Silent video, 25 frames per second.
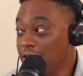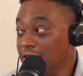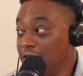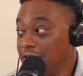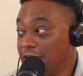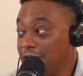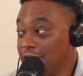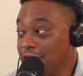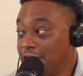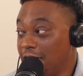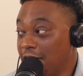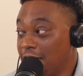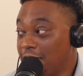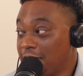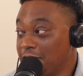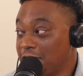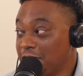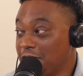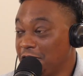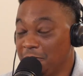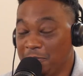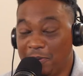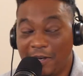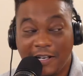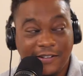Shout out
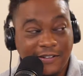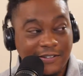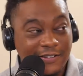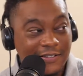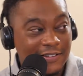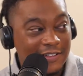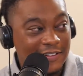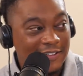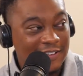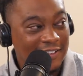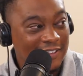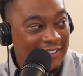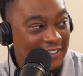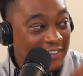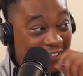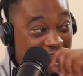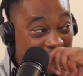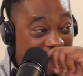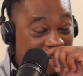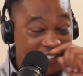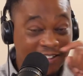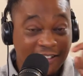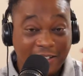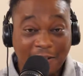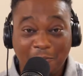Sean Payton.
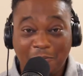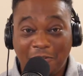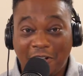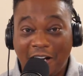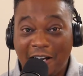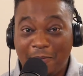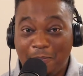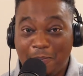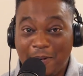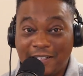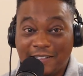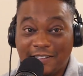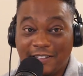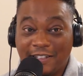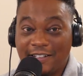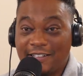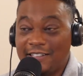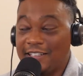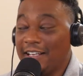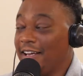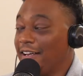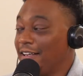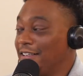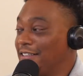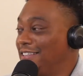Send them draft picks to the
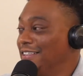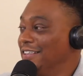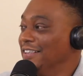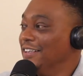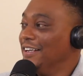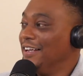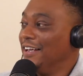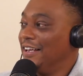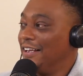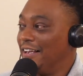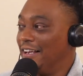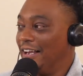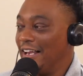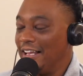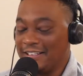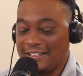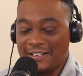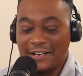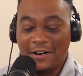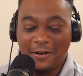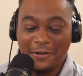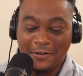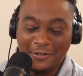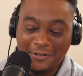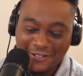Saints. Let's
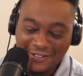go.